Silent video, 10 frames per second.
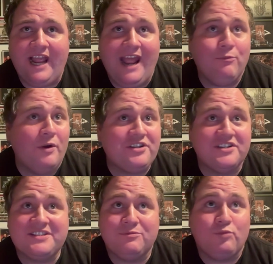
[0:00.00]
And what
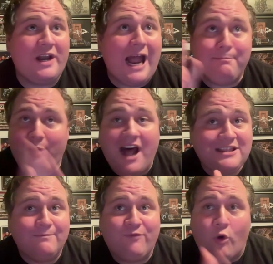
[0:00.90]
I
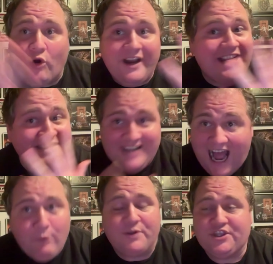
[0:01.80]
bought them for is
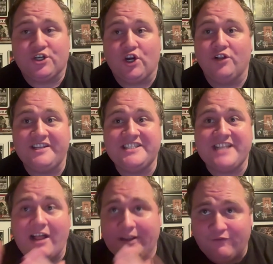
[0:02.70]
not what they're currently
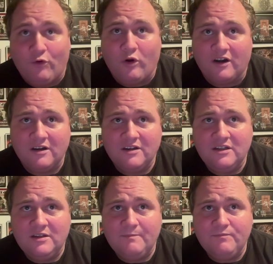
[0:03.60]
selling for.
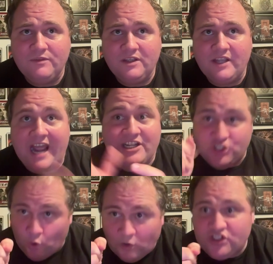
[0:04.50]
And
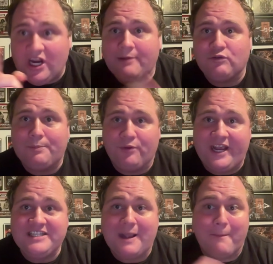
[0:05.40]
it's your job to
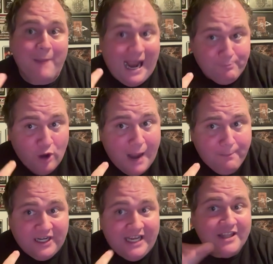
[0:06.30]
replace my
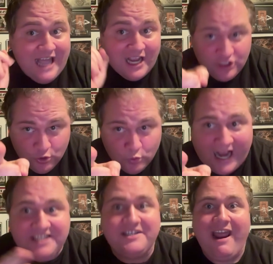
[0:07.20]
property that you
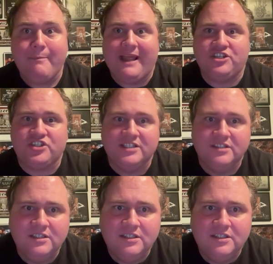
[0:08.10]
guys damaged.